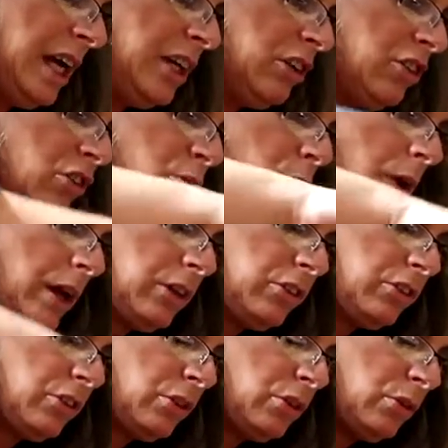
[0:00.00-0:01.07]
And you just
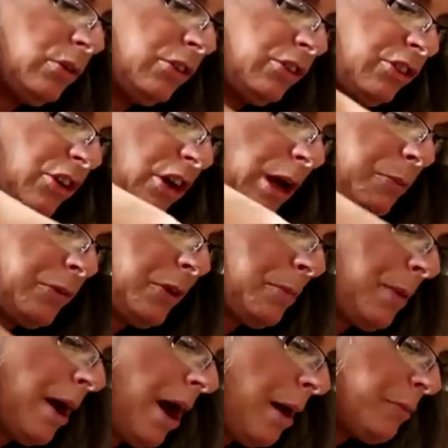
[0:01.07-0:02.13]
want to stir up the
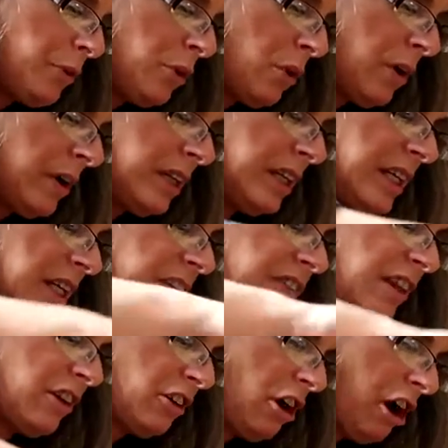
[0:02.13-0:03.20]
popcorn,
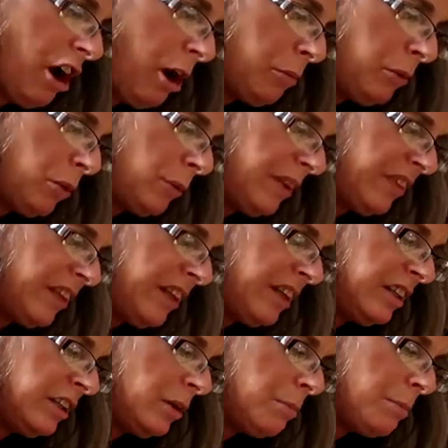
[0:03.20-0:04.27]
get the caramel
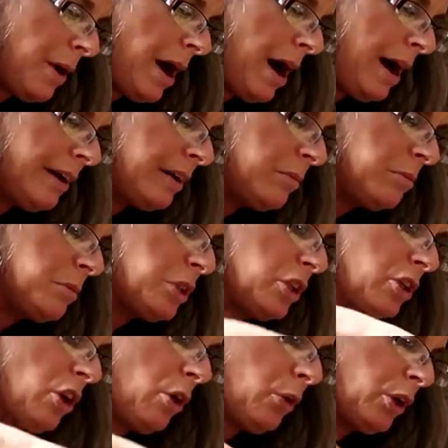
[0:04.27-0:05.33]
within the bottom,
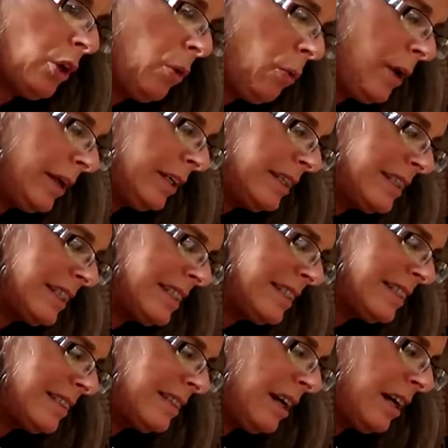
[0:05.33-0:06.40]
you know, you don't want it to get
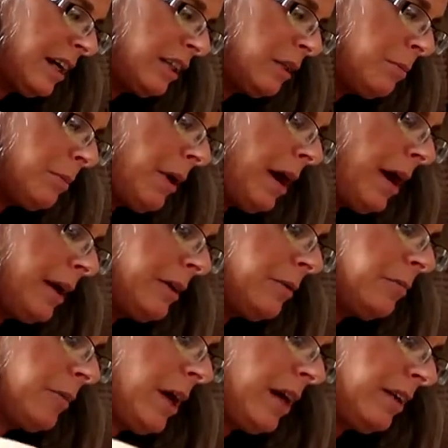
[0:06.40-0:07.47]
stuck on the
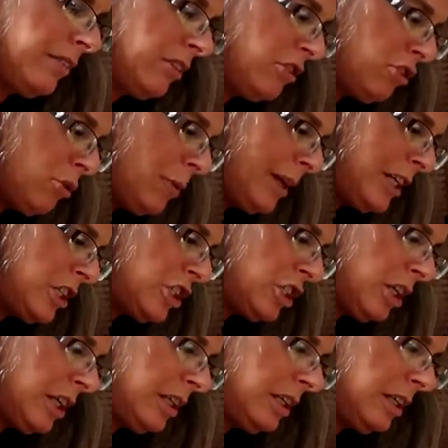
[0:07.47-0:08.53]
bottom kind of
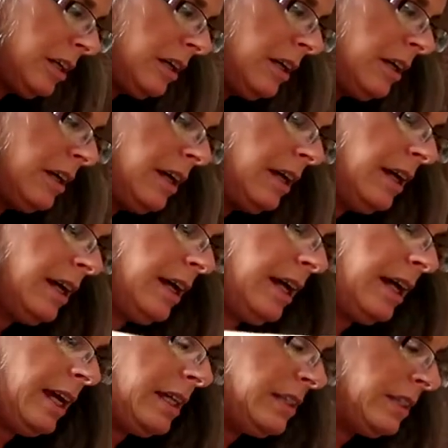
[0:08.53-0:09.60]
situation.
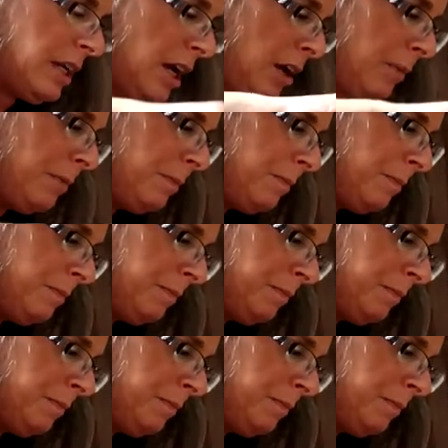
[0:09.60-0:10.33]
And um,